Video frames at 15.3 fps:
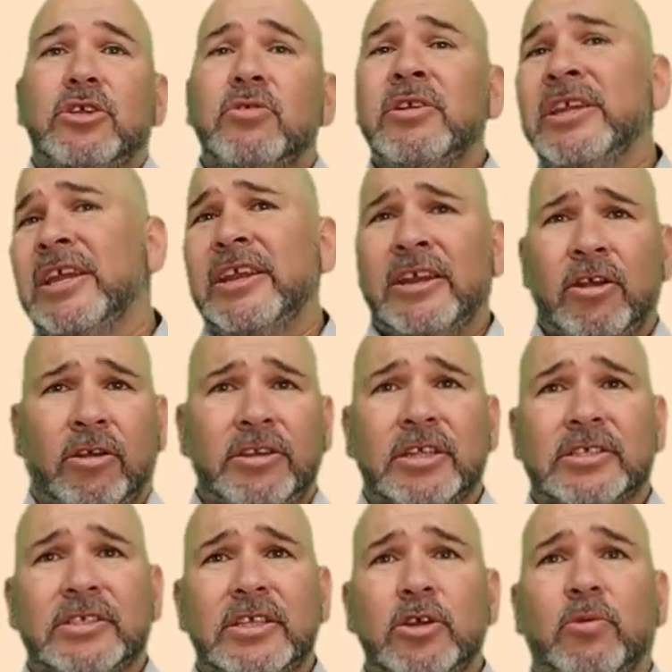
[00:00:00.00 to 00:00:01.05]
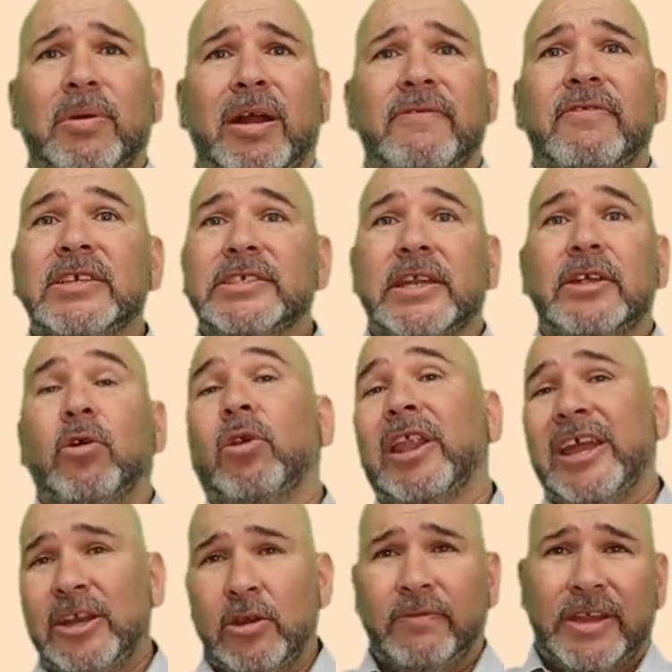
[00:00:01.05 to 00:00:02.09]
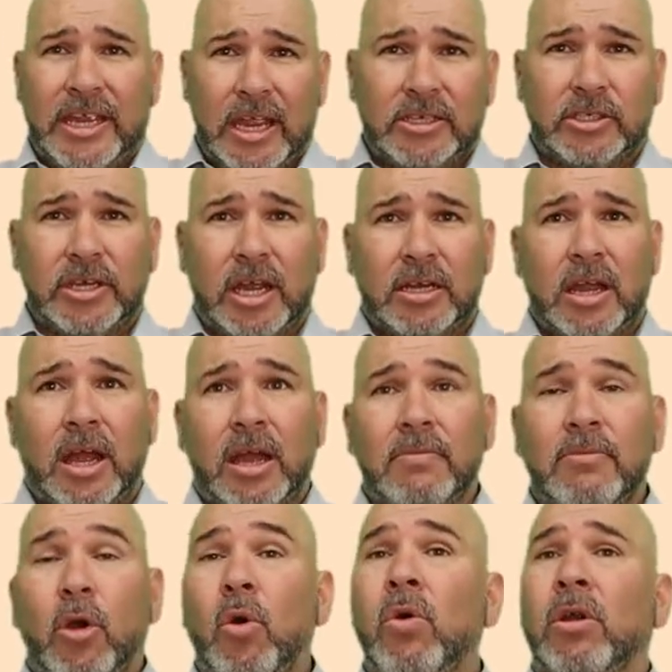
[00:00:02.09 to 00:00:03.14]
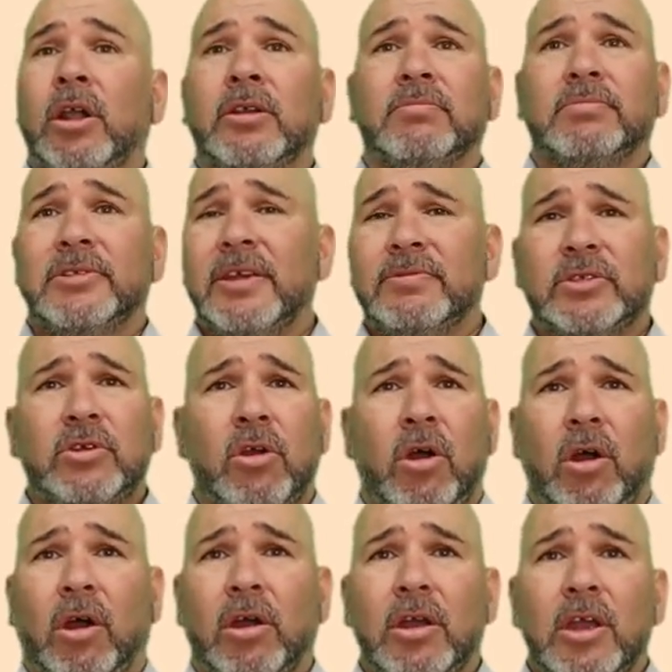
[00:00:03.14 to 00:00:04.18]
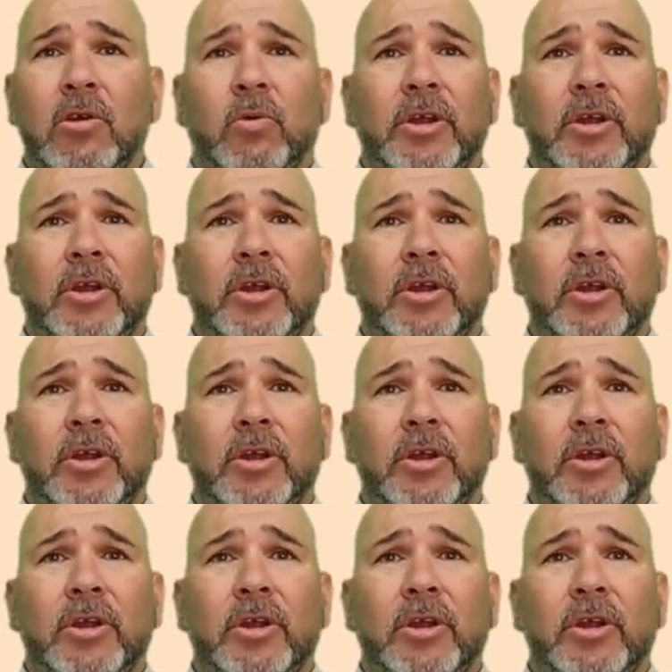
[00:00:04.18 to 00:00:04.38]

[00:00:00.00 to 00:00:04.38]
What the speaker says: You can get in on this deal by visiting OrlandoVacation.com or give us a call,